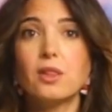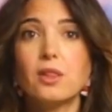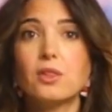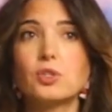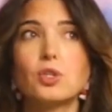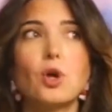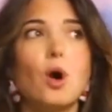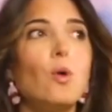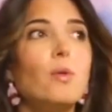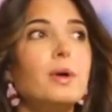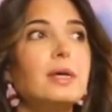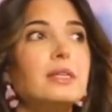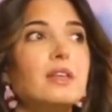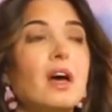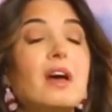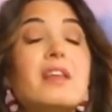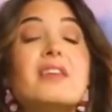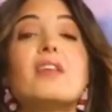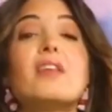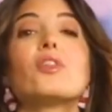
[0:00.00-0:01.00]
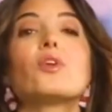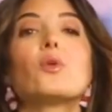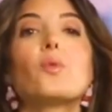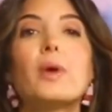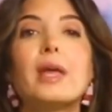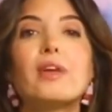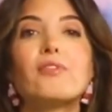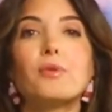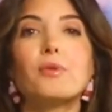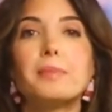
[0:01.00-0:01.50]
There's always another
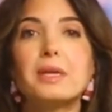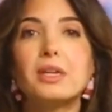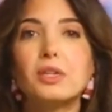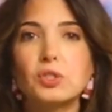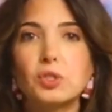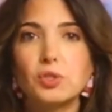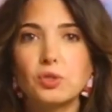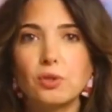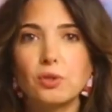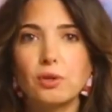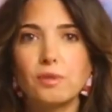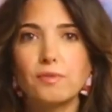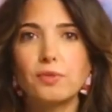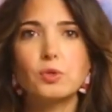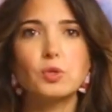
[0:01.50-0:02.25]
way for me to serve.